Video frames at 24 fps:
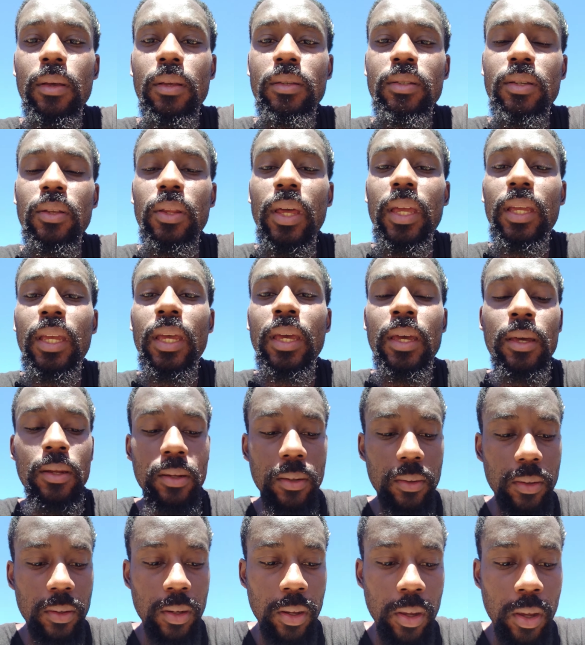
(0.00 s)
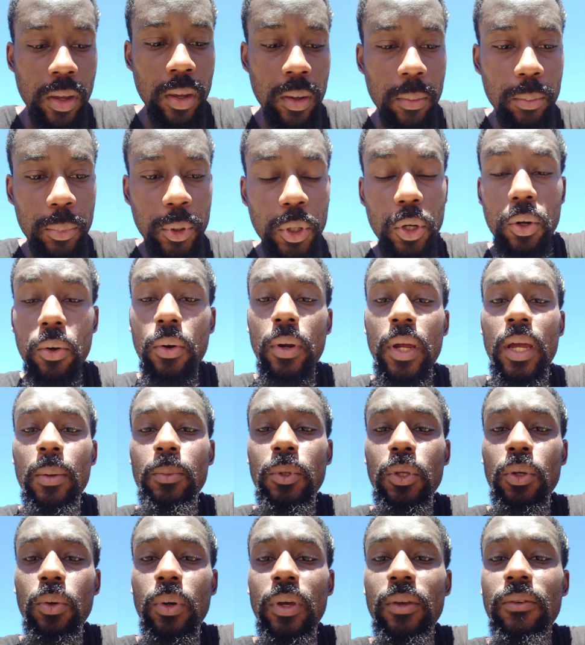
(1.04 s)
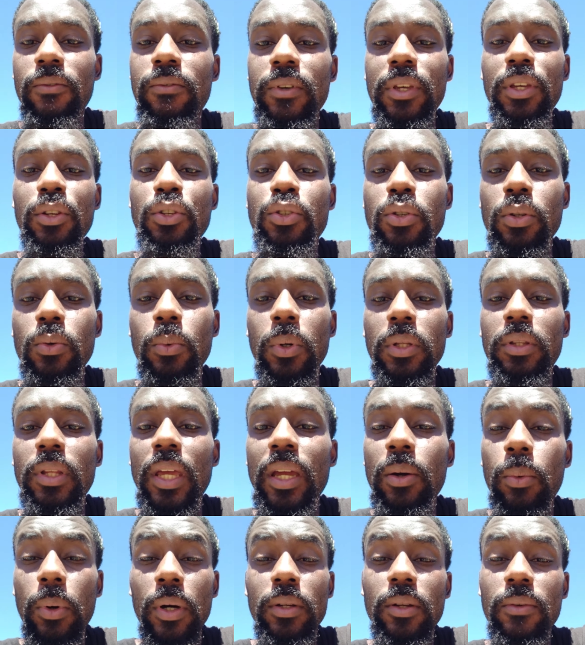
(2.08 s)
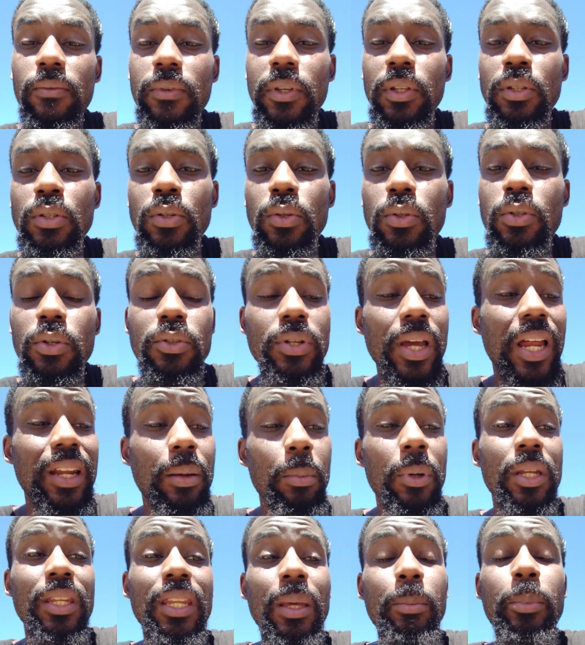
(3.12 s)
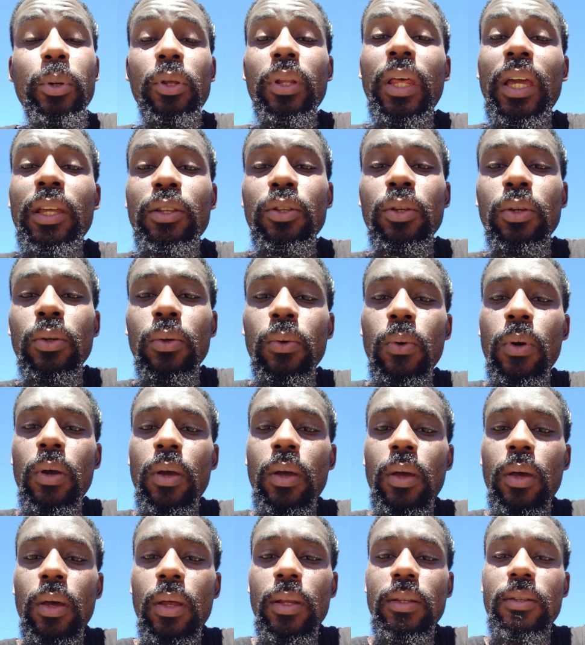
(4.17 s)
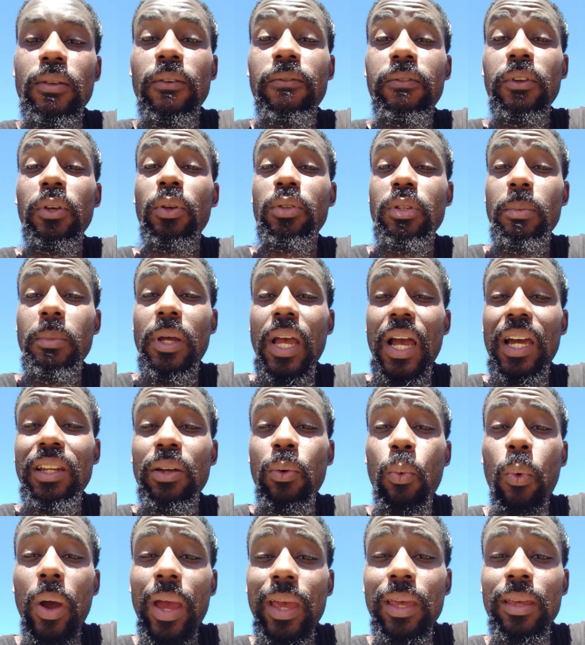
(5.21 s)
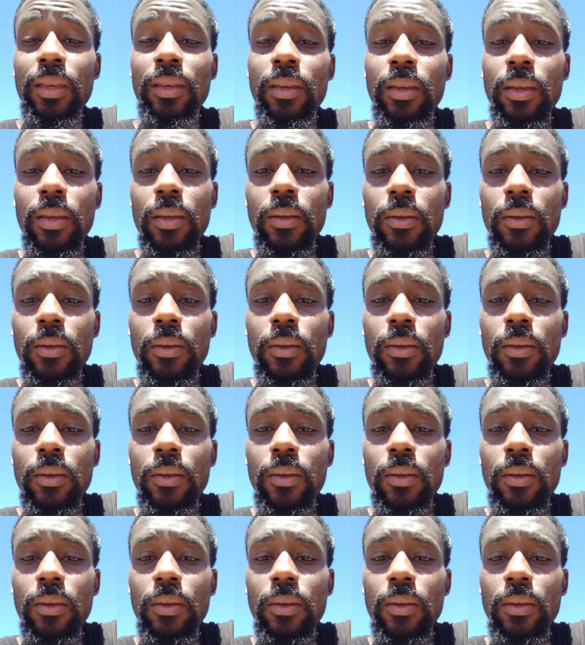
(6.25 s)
so they could program you and feed you what they want to feed you, to try to manipulate you to feel some kind of way